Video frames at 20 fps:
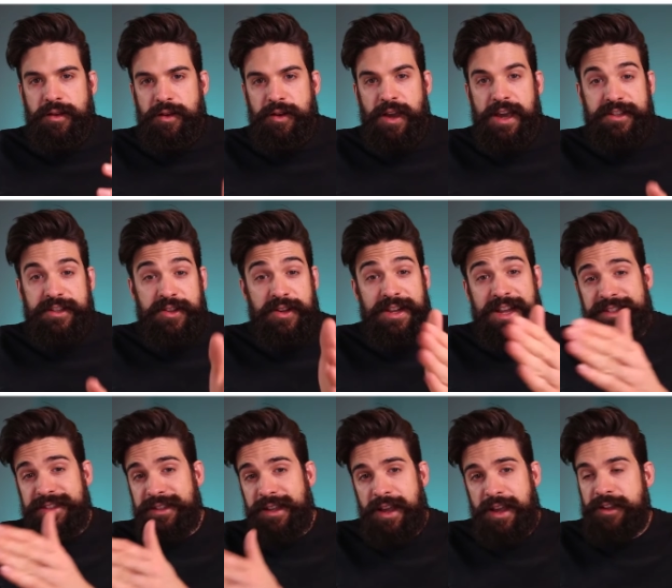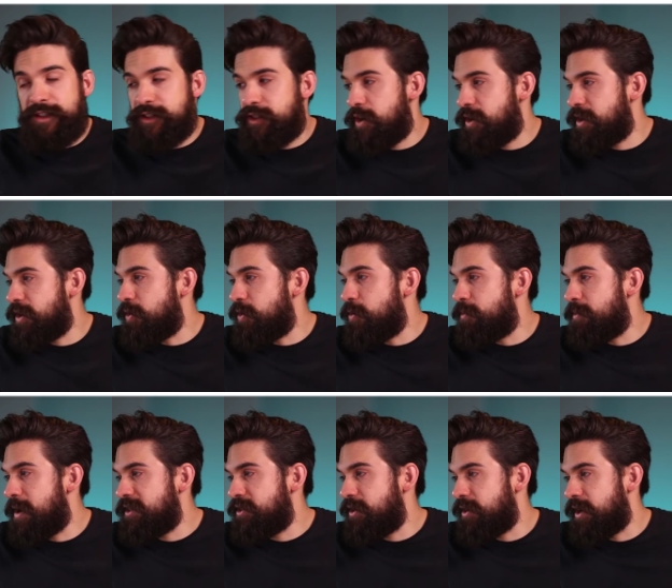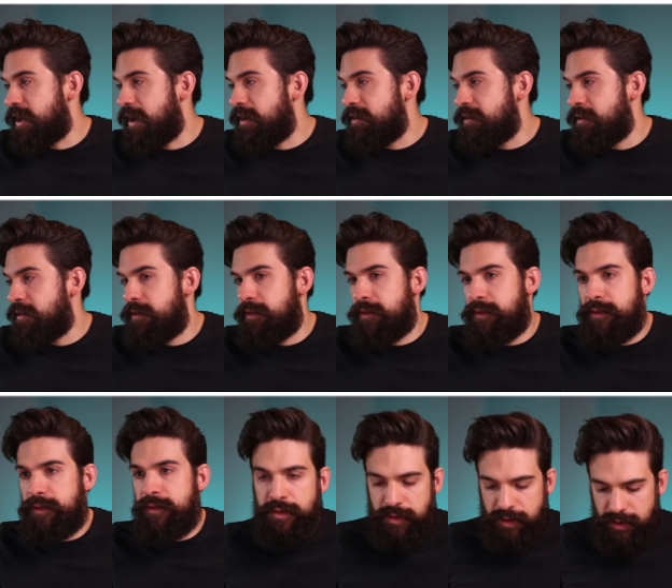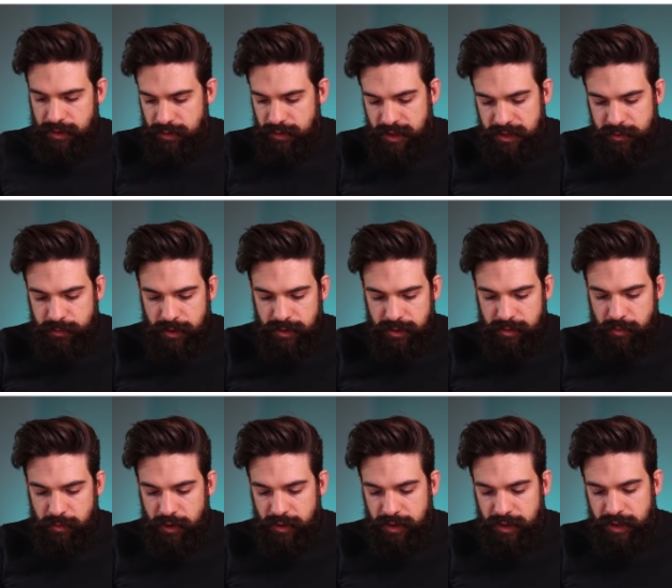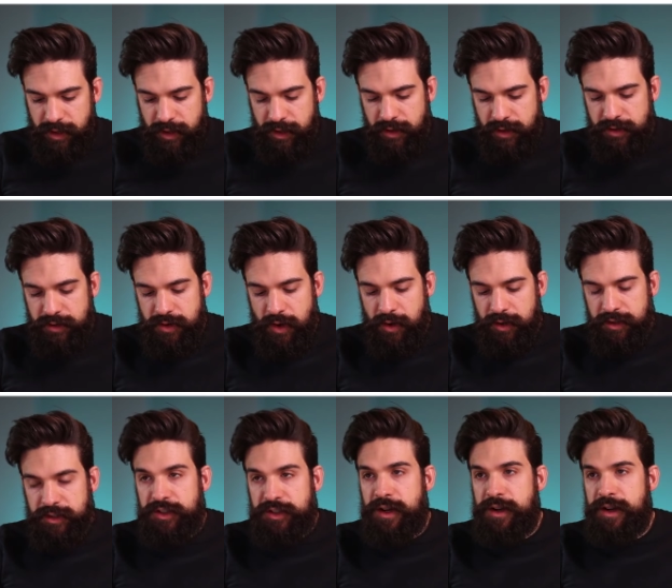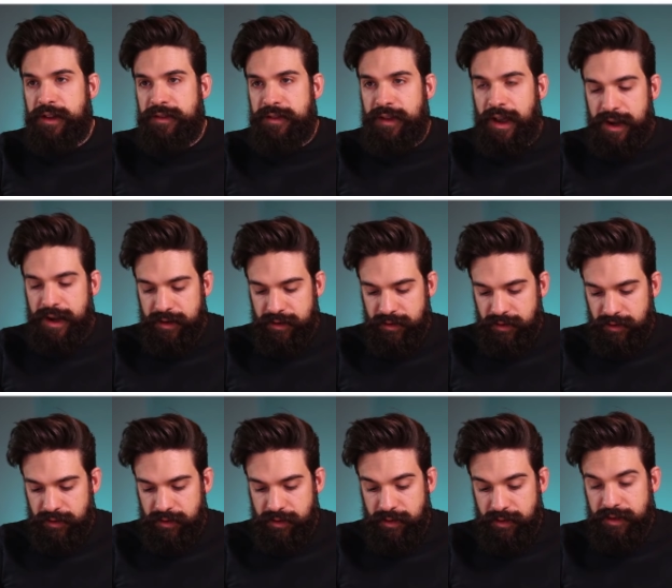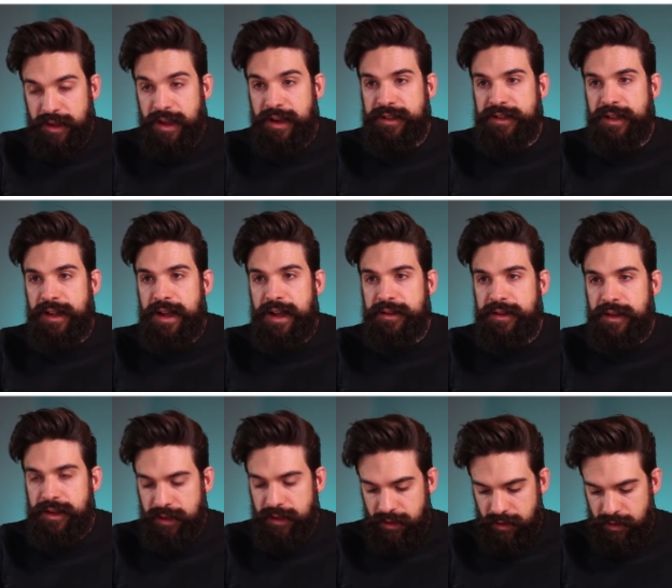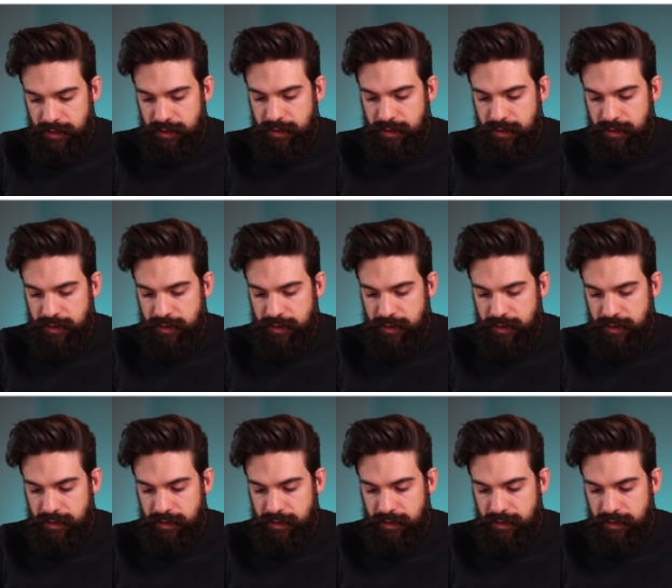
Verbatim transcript: Okay, so let's insert a new measure again. And this one I'm gonna call chart title year selected.